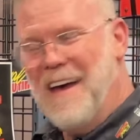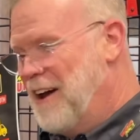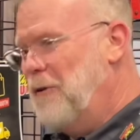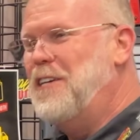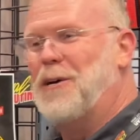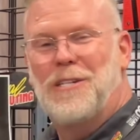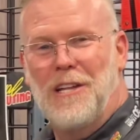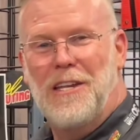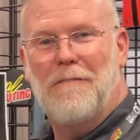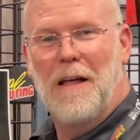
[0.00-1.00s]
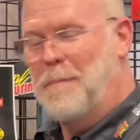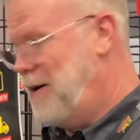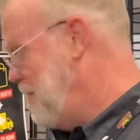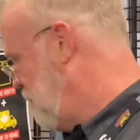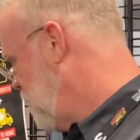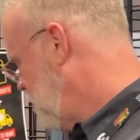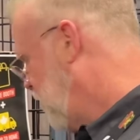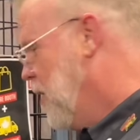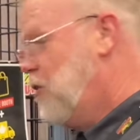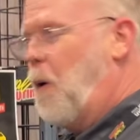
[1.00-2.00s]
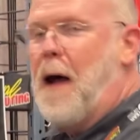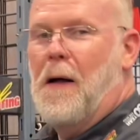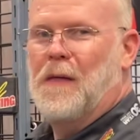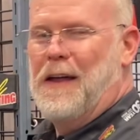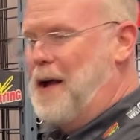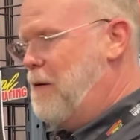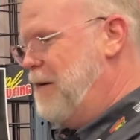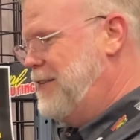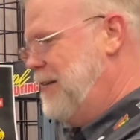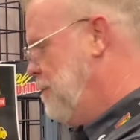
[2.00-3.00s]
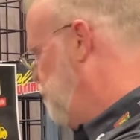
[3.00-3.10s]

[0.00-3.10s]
research and development, trial and errors.